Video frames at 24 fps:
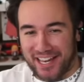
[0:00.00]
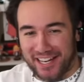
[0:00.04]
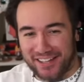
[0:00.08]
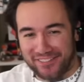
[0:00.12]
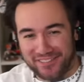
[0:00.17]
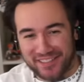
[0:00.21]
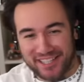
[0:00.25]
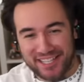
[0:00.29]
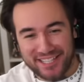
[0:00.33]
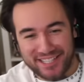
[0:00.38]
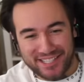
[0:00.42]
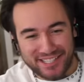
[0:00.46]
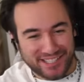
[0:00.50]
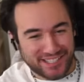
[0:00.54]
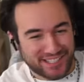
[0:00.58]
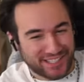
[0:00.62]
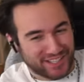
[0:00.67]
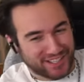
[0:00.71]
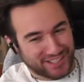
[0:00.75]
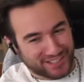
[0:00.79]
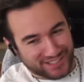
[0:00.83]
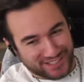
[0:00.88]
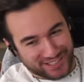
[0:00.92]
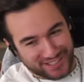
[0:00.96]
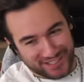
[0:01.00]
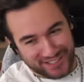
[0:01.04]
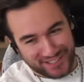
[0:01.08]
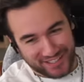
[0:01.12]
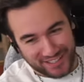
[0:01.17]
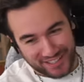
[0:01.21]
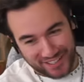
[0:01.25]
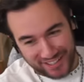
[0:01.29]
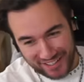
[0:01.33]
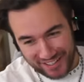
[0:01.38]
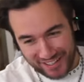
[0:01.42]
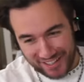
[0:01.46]
of these six,
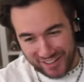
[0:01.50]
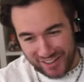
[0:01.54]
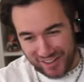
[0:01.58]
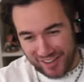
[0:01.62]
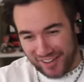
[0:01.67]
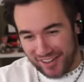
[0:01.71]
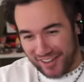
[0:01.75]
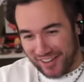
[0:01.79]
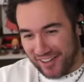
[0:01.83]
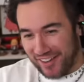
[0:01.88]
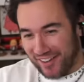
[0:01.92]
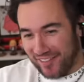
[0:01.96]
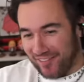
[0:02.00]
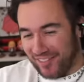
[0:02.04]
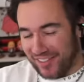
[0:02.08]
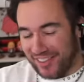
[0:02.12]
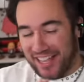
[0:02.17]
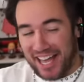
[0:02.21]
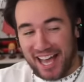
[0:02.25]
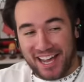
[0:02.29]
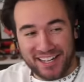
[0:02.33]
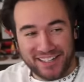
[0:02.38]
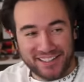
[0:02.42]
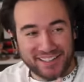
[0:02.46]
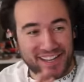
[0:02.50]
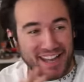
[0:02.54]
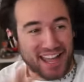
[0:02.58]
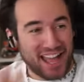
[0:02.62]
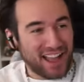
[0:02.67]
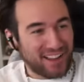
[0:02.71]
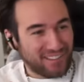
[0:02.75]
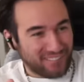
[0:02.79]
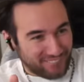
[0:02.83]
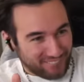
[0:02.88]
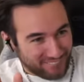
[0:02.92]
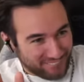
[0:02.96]
without a
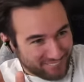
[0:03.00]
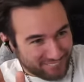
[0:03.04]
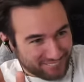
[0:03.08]
doubt,